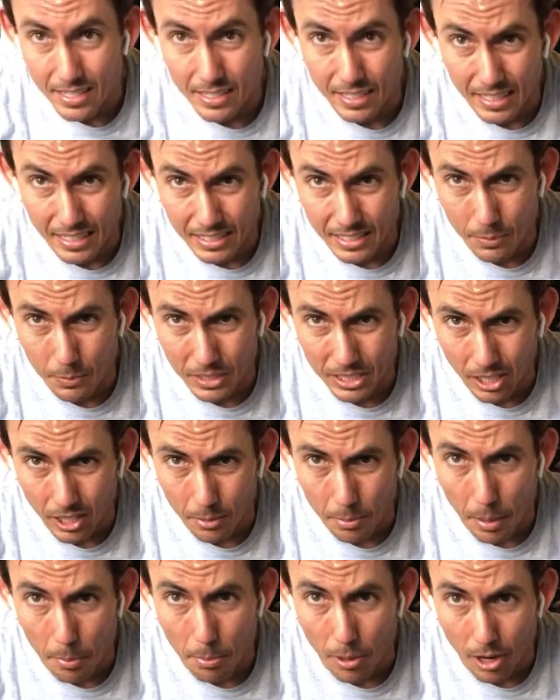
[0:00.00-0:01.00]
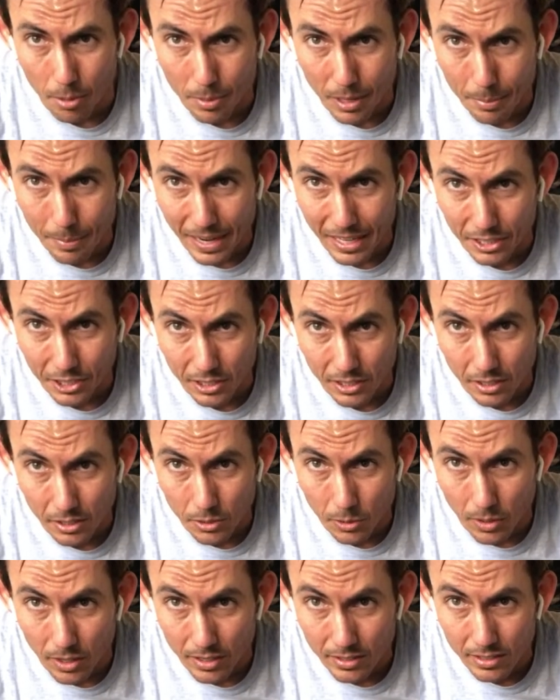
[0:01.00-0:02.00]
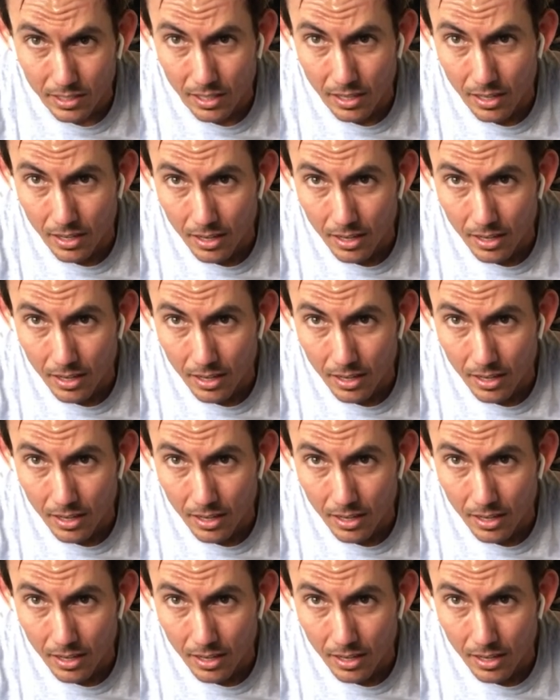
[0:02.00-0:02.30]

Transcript: Denise, did we talk about barbell mashing your quads?